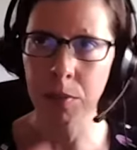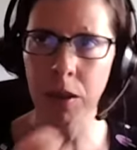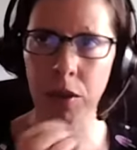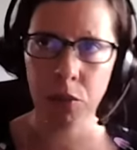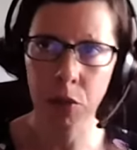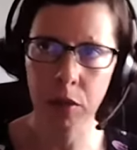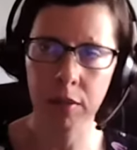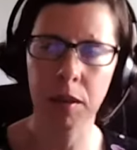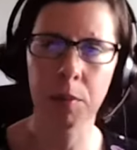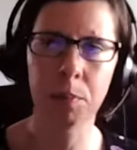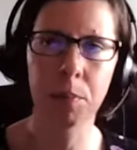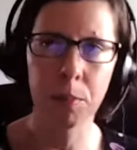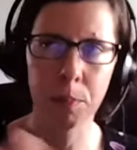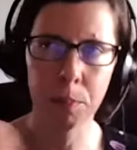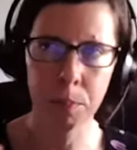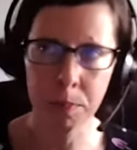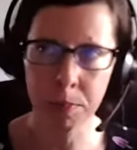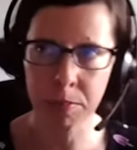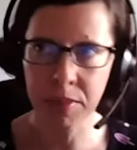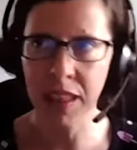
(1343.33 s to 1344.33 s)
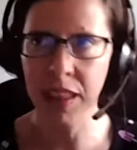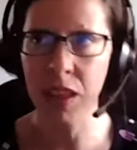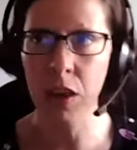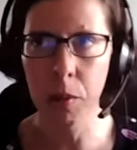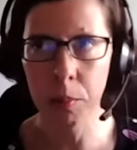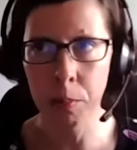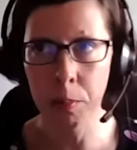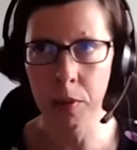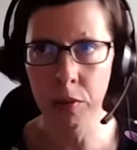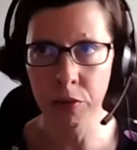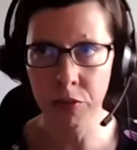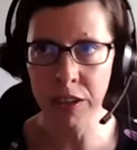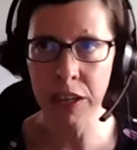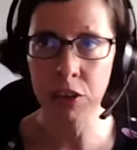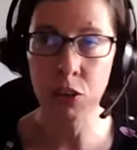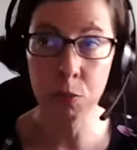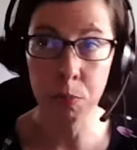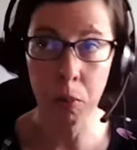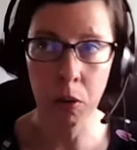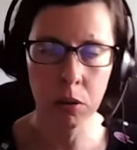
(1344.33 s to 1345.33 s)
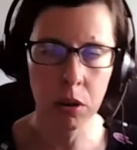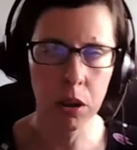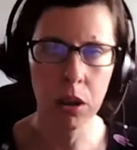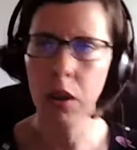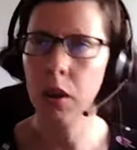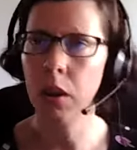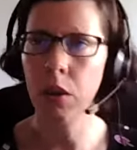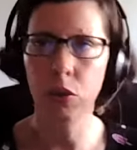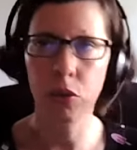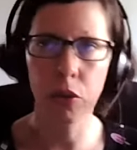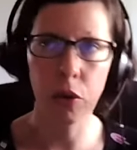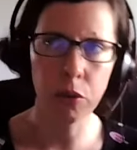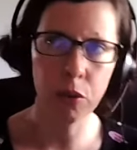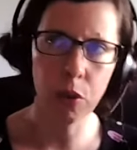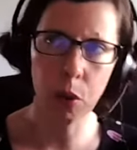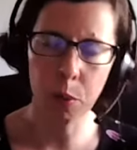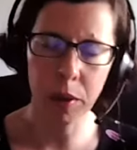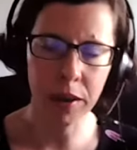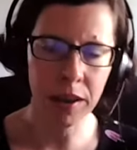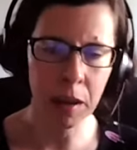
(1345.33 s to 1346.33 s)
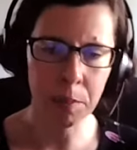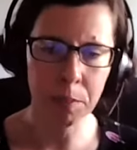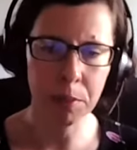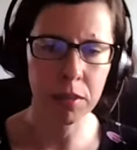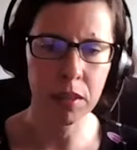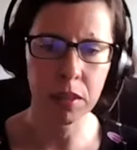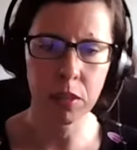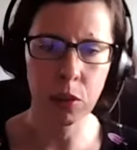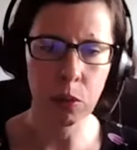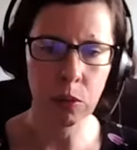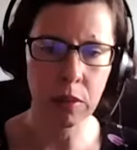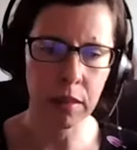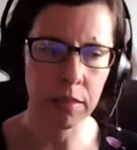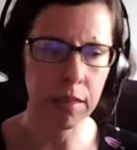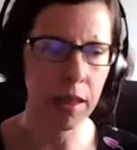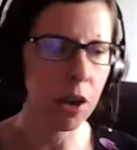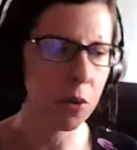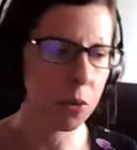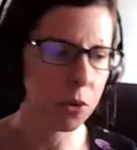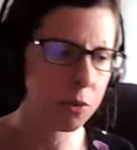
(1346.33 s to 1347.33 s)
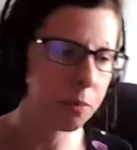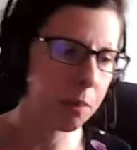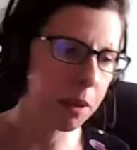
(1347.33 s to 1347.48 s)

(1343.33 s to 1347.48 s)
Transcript: Like, for example, setting up a finished book, you don't know what happens in those 10 hours.